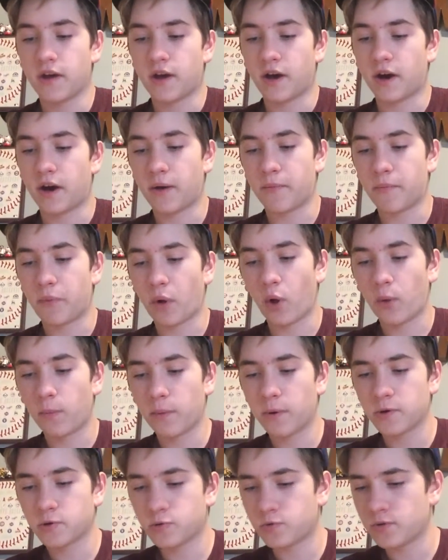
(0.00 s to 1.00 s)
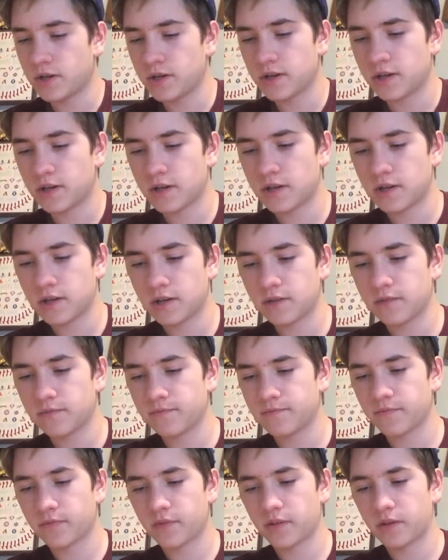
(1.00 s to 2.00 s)
Palmer,
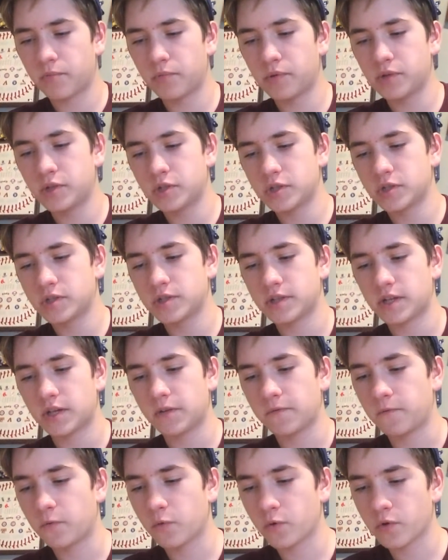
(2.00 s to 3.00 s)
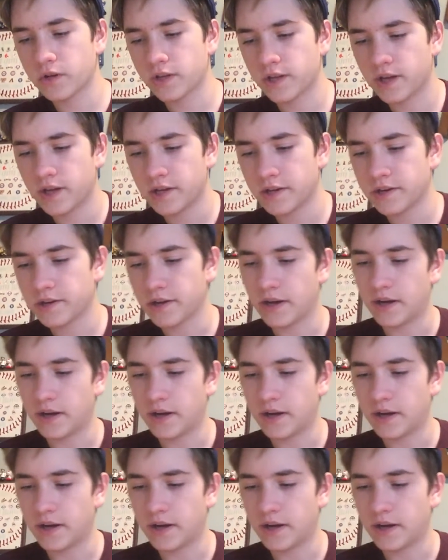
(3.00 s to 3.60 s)
29 completions out of 48.